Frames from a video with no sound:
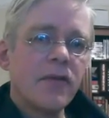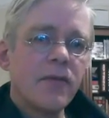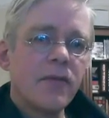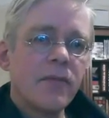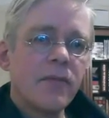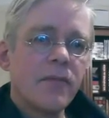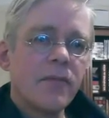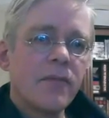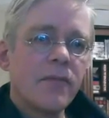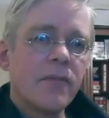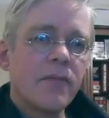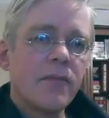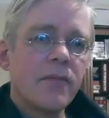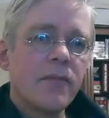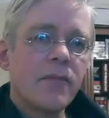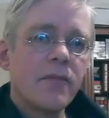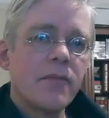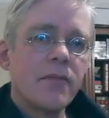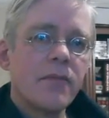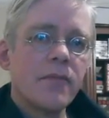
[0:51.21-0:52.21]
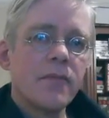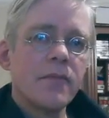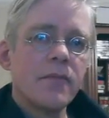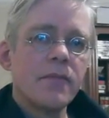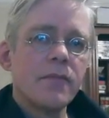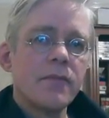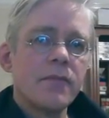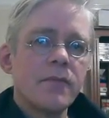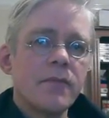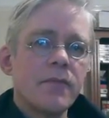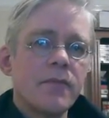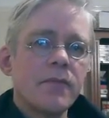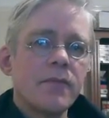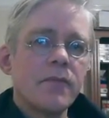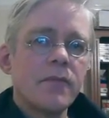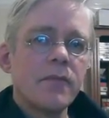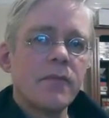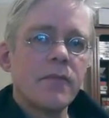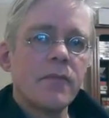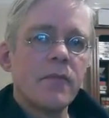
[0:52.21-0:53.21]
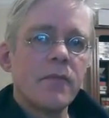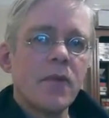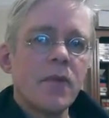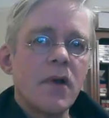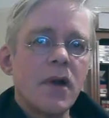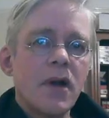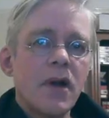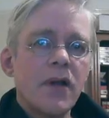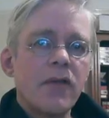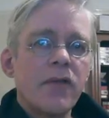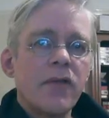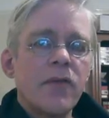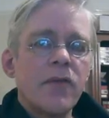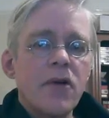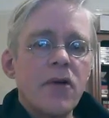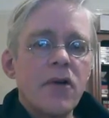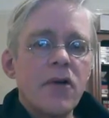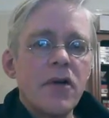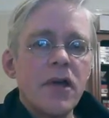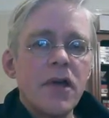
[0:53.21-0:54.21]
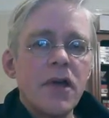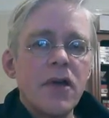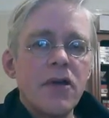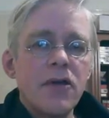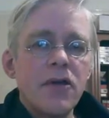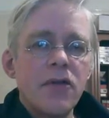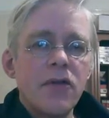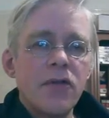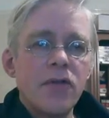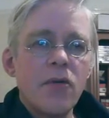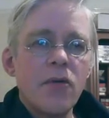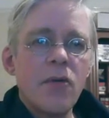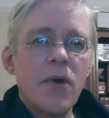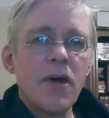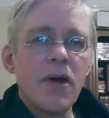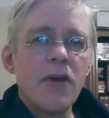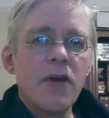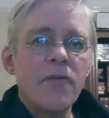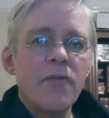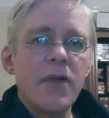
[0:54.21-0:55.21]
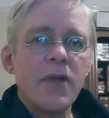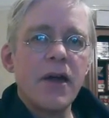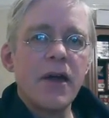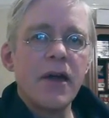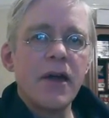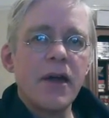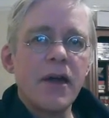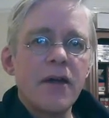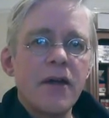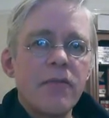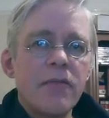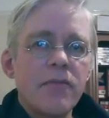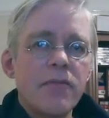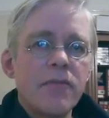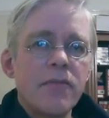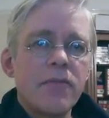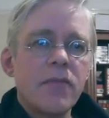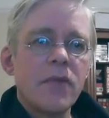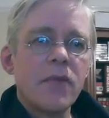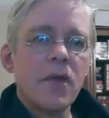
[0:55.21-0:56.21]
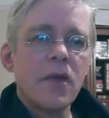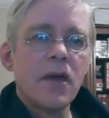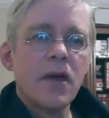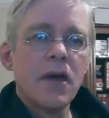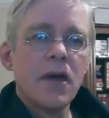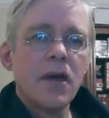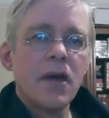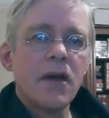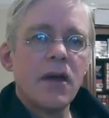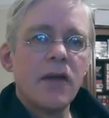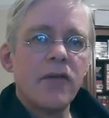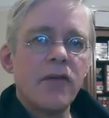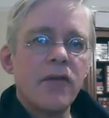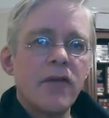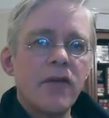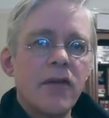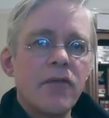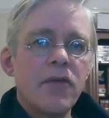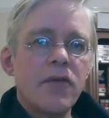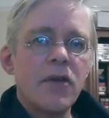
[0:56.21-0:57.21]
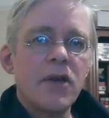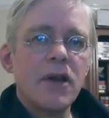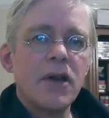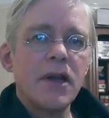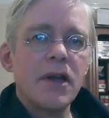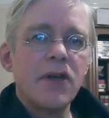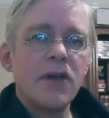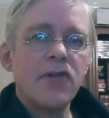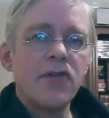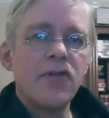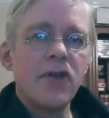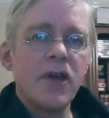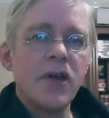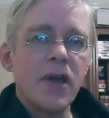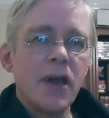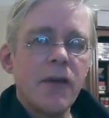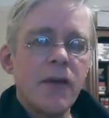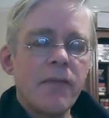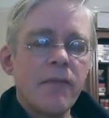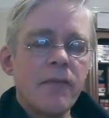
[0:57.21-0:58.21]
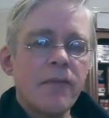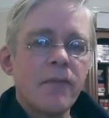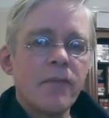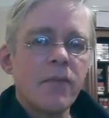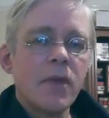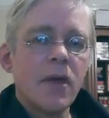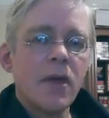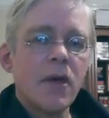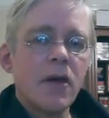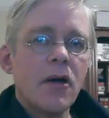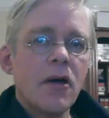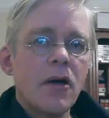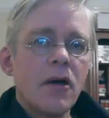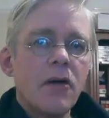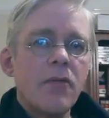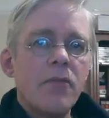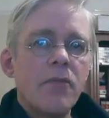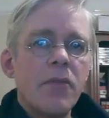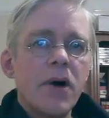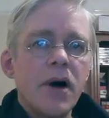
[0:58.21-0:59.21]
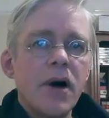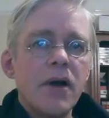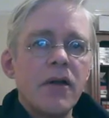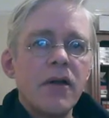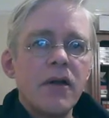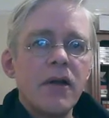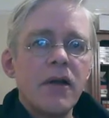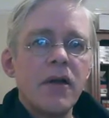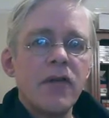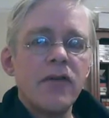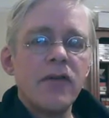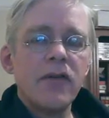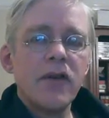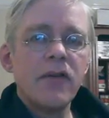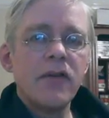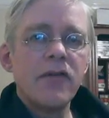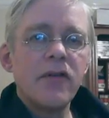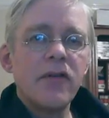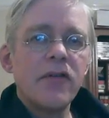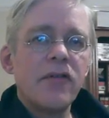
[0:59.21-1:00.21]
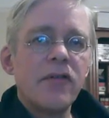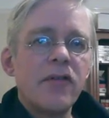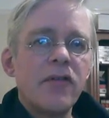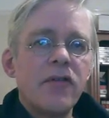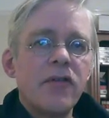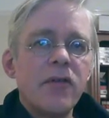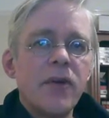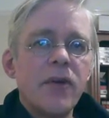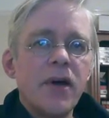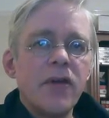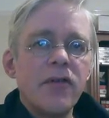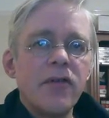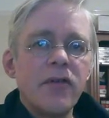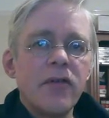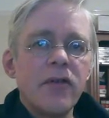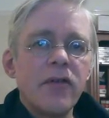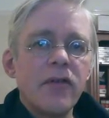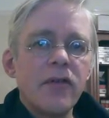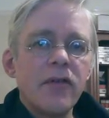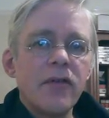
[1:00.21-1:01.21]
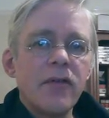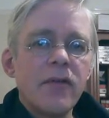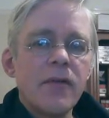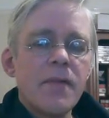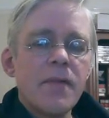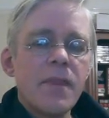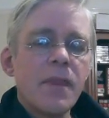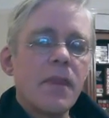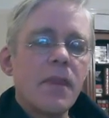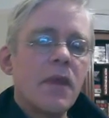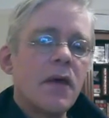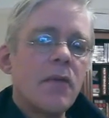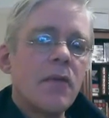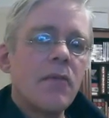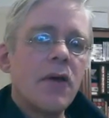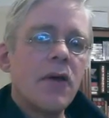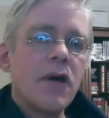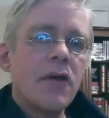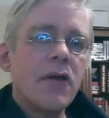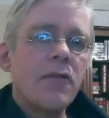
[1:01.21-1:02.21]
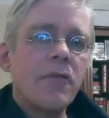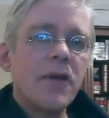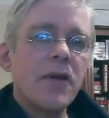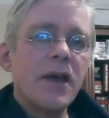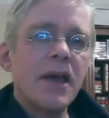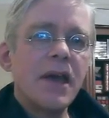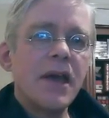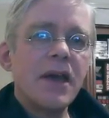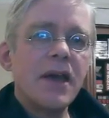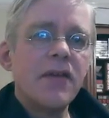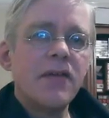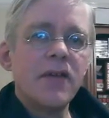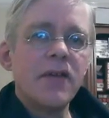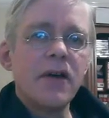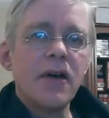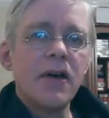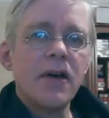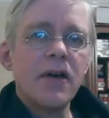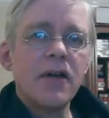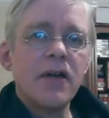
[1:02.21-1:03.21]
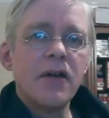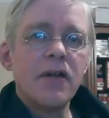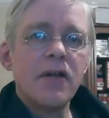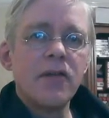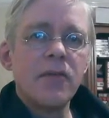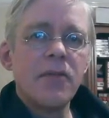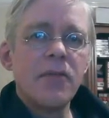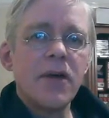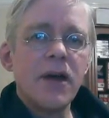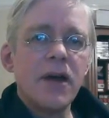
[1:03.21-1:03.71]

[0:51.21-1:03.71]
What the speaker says: Now that's a very useful way of playing it, and it's definitely a G, but in certain situations it might be easier to play a